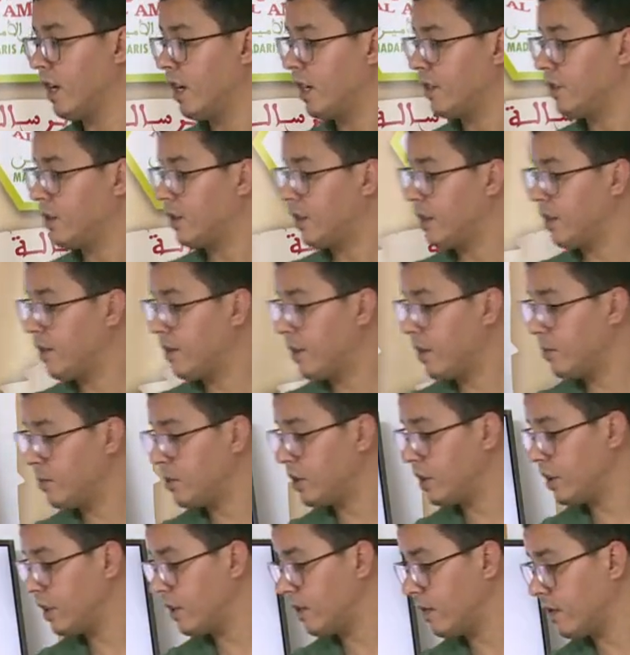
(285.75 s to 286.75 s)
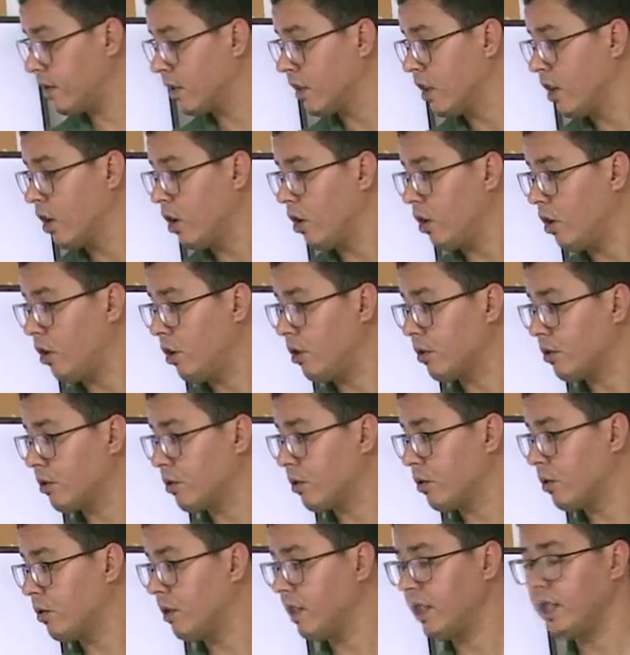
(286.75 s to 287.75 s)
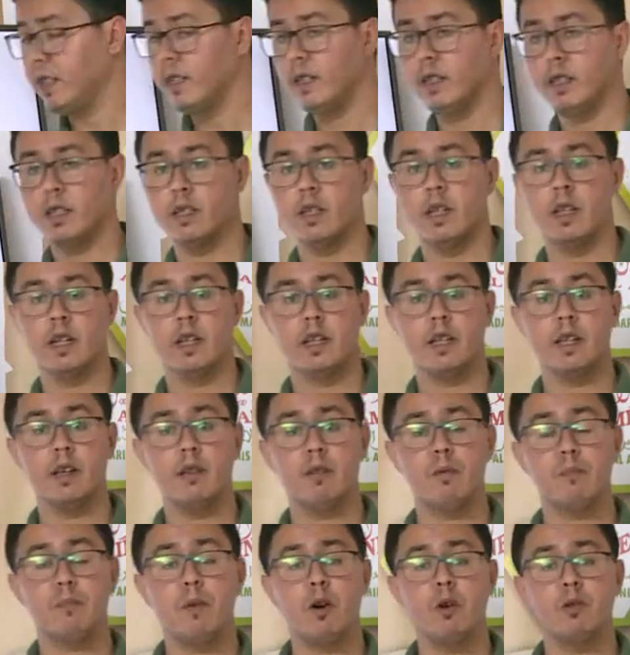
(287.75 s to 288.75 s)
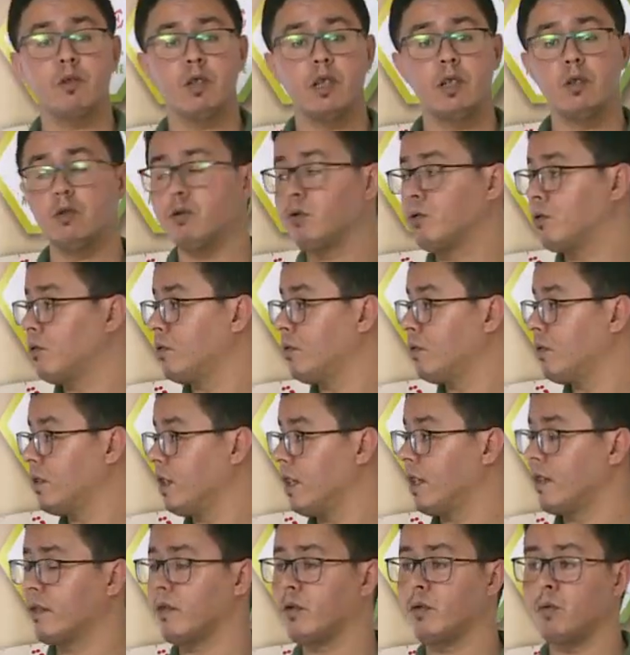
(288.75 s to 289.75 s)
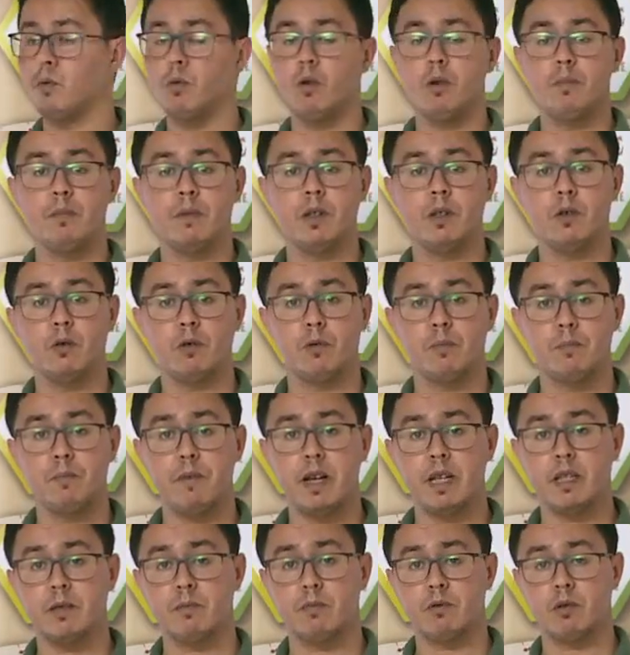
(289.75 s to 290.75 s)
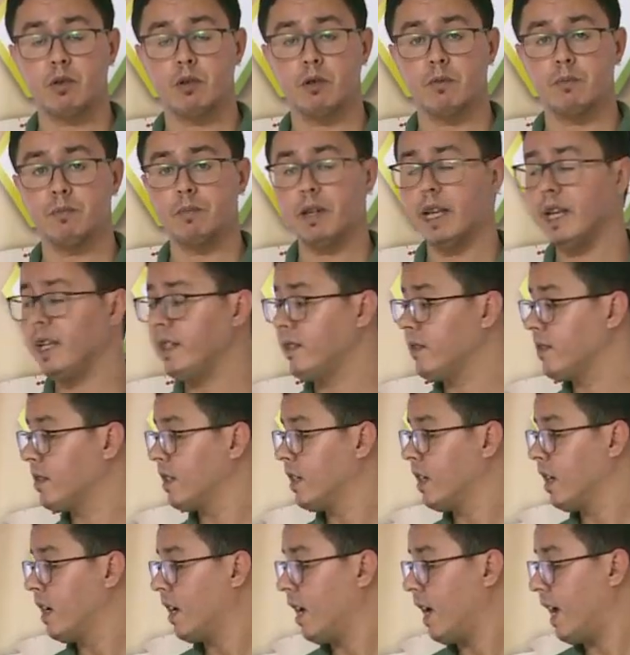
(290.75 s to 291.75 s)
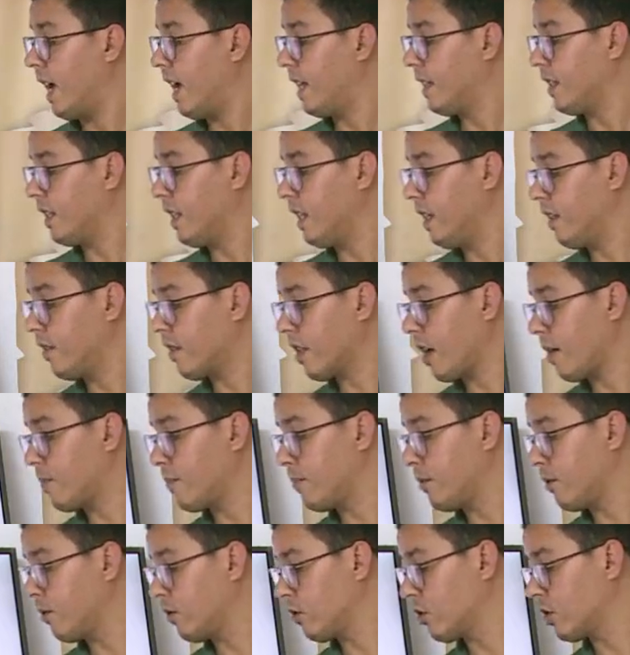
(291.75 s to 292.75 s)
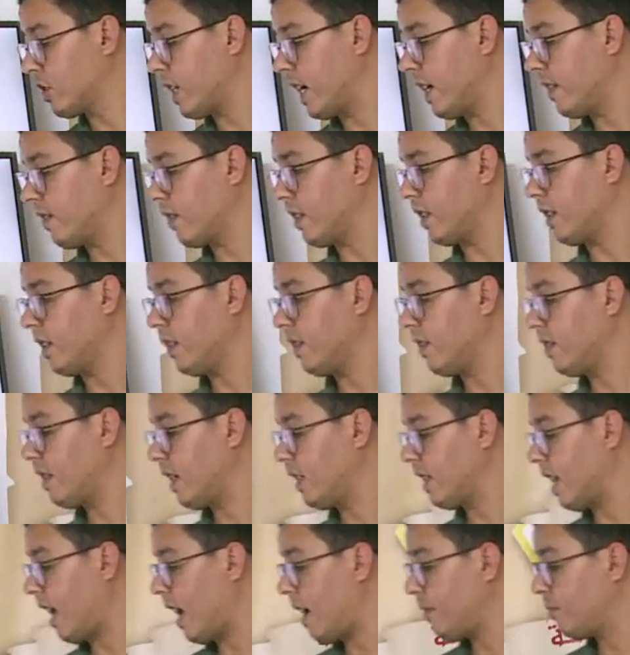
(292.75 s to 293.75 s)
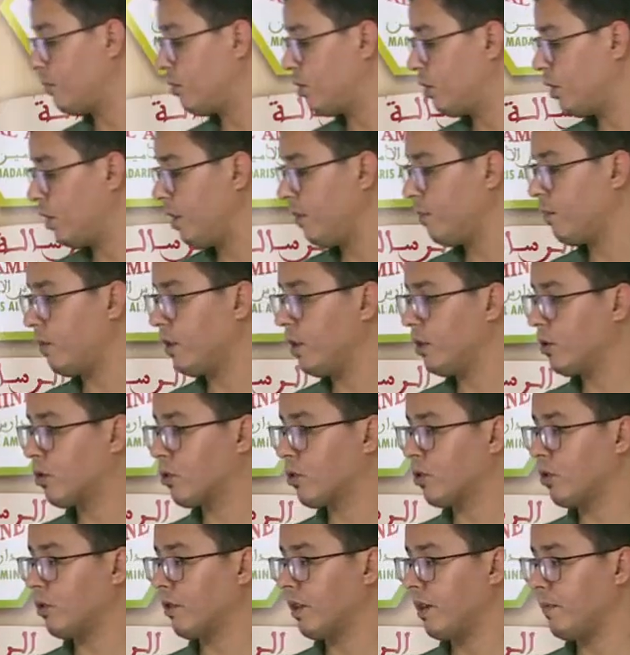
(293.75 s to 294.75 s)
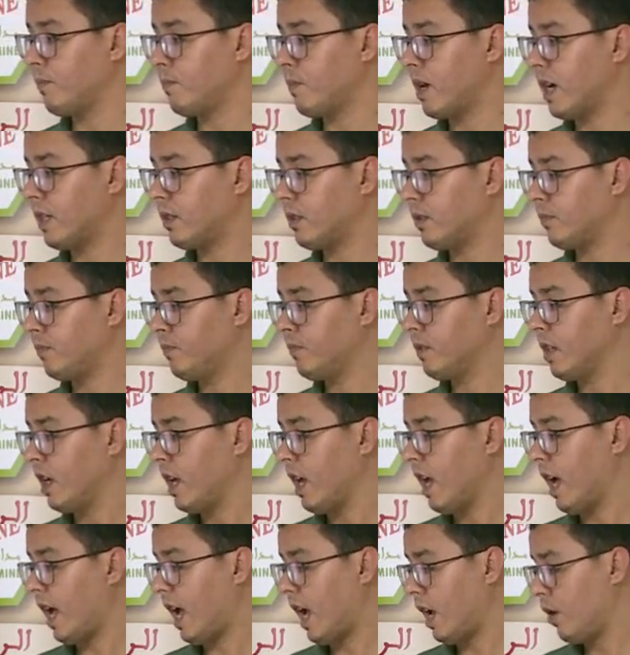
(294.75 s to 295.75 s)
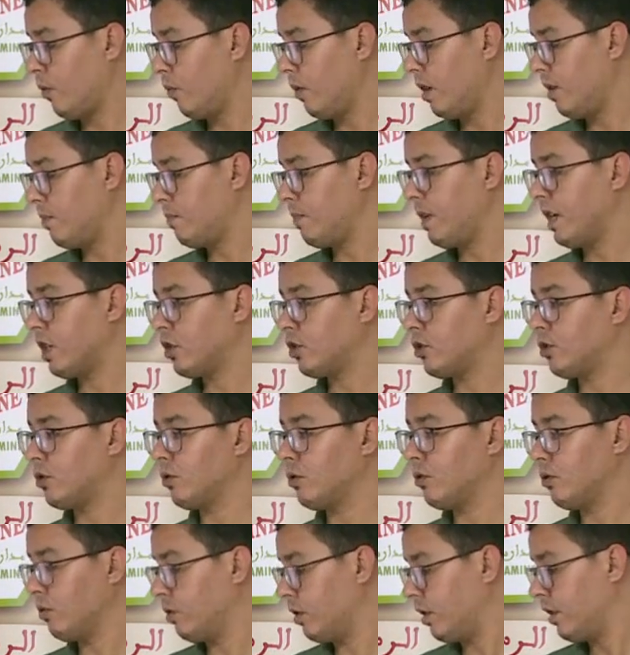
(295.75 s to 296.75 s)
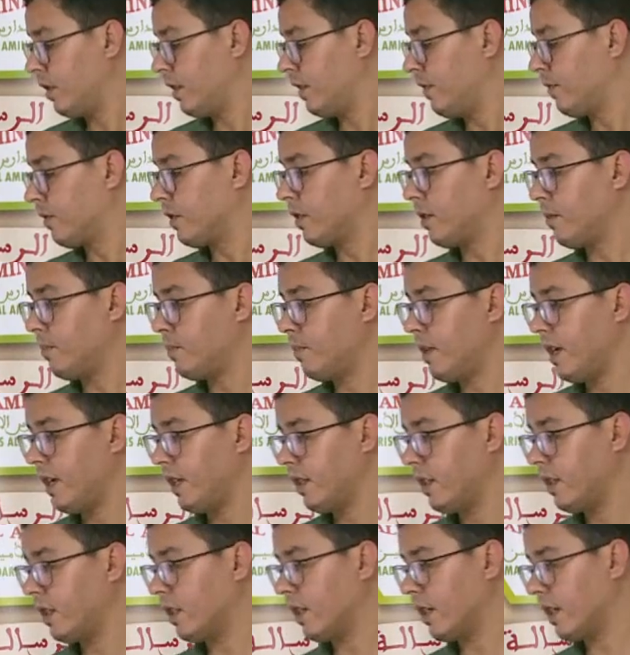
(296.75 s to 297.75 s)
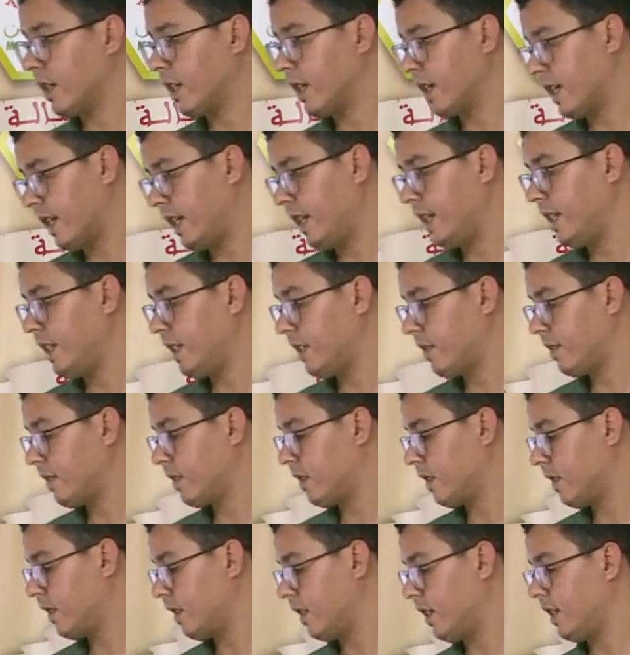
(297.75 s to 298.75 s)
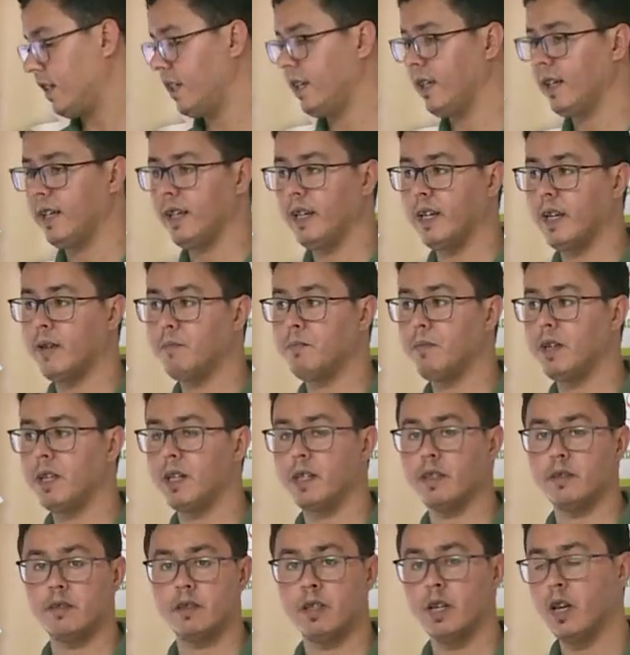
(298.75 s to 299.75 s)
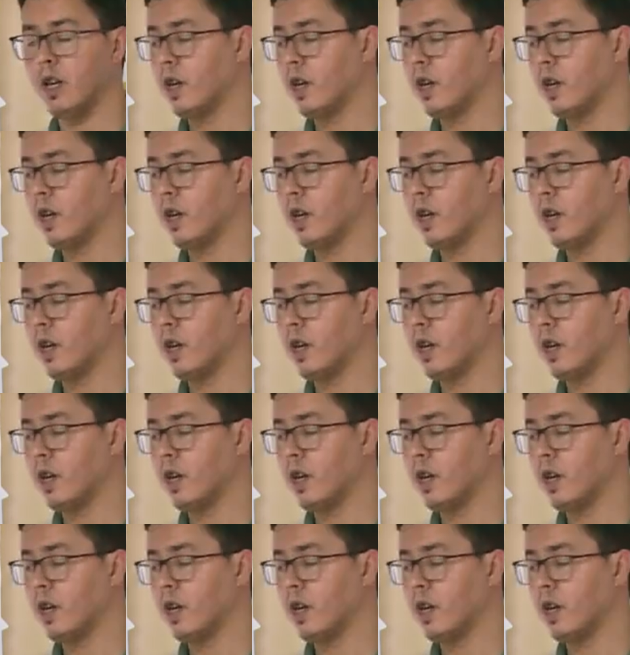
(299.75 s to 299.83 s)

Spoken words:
The receptionist also is responding to the woman or madam's complaint, and he is apologizing. He said, I'm terribly sorry, madam. I will make sure the maid clean it in a minute.